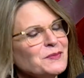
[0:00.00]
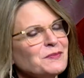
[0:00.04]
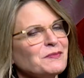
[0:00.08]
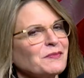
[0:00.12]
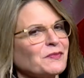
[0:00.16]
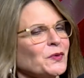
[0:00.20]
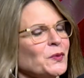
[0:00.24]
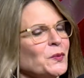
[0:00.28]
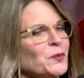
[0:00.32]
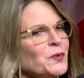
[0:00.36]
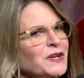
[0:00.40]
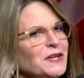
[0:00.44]

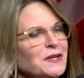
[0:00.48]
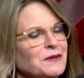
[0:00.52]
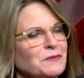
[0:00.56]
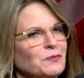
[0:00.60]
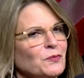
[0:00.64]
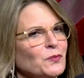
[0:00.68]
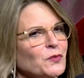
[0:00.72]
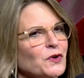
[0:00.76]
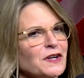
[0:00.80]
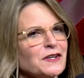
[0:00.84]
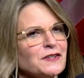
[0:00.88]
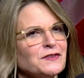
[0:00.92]
We
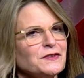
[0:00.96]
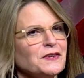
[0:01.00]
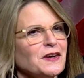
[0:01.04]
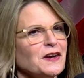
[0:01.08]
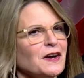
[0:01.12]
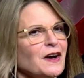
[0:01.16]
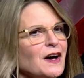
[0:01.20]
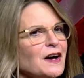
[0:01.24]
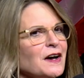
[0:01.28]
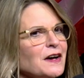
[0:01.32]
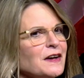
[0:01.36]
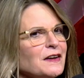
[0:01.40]
worked
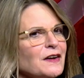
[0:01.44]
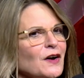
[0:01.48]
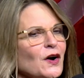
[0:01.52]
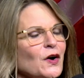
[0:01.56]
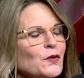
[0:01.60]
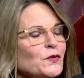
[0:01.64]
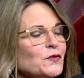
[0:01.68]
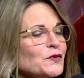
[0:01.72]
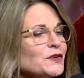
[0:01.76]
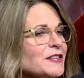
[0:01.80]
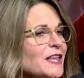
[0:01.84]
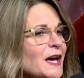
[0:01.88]

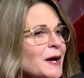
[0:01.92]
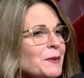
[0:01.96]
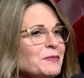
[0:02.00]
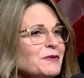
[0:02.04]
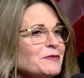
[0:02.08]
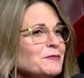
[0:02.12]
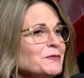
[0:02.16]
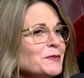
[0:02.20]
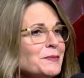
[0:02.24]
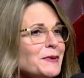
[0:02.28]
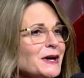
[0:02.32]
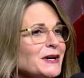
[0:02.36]
overlap
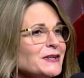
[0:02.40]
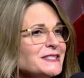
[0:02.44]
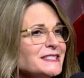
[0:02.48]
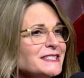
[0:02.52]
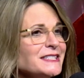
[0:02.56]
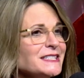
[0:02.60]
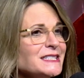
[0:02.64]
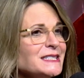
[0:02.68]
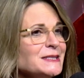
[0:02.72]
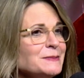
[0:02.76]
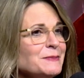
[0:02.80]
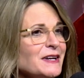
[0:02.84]
of about
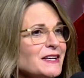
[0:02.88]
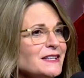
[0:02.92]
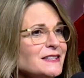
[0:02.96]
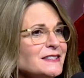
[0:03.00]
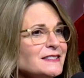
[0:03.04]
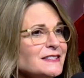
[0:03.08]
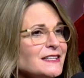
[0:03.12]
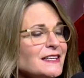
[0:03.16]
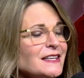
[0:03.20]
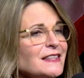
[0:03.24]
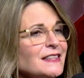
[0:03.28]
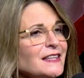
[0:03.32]
6 months,
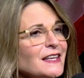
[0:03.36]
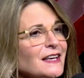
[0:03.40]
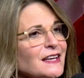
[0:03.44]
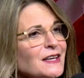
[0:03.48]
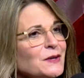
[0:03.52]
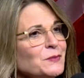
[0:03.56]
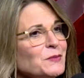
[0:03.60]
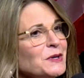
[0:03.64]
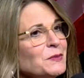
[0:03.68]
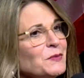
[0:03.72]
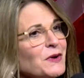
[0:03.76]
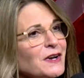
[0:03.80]
and then
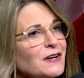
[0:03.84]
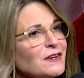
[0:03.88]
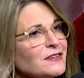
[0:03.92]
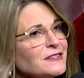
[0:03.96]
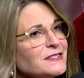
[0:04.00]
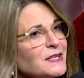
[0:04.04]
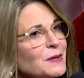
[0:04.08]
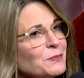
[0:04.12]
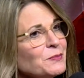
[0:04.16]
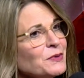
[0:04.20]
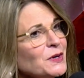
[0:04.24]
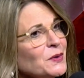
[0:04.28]
we went our
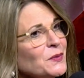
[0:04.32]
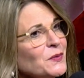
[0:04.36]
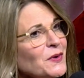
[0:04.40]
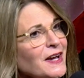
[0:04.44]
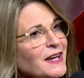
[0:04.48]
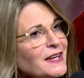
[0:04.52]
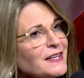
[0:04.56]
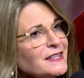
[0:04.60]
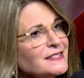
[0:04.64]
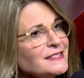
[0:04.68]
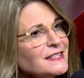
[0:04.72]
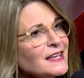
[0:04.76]
separate
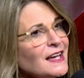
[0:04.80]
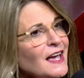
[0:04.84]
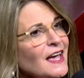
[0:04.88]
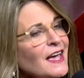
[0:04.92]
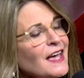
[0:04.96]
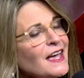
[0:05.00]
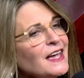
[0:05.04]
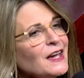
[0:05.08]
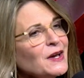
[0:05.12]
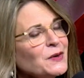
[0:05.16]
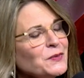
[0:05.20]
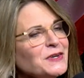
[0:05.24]
ways
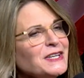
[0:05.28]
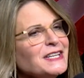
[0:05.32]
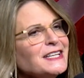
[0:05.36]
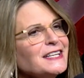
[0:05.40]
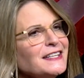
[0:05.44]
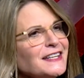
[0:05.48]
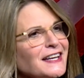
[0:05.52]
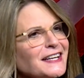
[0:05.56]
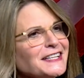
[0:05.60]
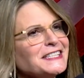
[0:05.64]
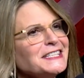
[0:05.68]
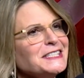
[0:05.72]
and
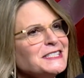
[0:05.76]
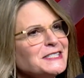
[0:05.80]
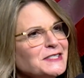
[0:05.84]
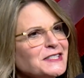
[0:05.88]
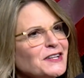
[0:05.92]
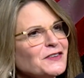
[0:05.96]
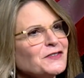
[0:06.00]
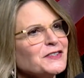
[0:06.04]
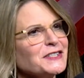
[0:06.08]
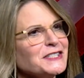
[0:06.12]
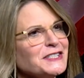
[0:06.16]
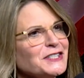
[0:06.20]
reconnected
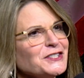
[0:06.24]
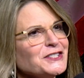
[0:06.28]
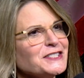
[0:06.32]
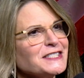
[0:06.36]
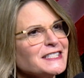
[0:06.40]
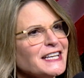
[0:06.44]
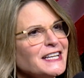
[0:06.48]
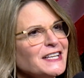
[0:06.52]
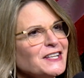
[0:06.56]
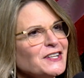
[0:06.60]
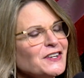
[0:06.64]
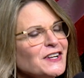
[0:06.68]
several years
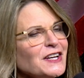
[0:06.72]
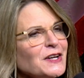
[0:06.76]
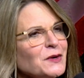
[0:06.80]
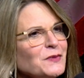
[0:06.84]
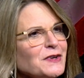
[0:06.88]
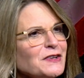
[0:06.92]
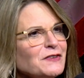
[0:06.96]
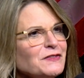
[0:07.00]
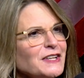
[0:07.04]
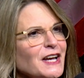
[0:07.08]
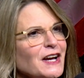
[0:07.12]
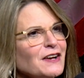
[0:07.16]
later, and
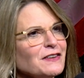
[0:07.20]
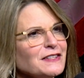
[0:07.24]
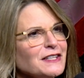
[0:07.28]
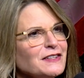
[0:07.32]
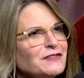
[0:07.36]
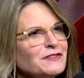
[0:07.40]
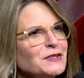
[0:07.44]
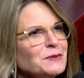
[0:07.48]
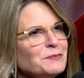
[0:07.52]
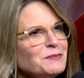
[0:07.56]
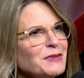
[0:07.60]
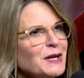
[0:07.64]
we've now
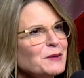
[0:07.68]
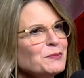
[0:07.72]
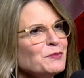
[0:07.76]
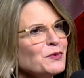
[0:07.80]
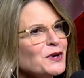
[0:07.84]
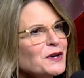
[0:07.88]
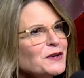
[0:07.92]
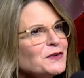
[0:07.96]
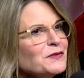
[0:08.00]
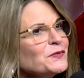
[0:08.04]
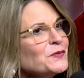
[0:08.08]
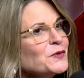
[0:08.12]
lived in
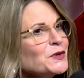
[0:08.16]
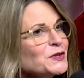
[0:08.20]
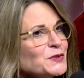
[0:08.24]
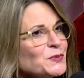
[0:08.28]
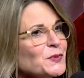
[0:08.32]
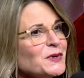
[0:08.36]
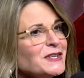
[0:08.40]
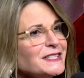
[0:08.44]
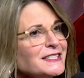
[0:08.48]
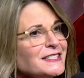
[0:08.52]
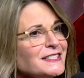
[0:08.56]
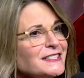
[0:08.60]
Bayport for
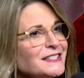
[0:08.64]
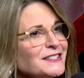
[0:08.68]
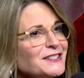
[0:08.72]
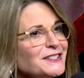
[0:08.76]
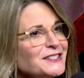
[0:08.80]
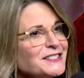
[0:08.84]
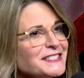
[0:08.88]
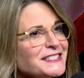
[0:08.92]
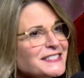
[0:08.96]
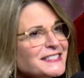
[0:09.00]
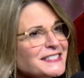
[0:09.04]
20 years.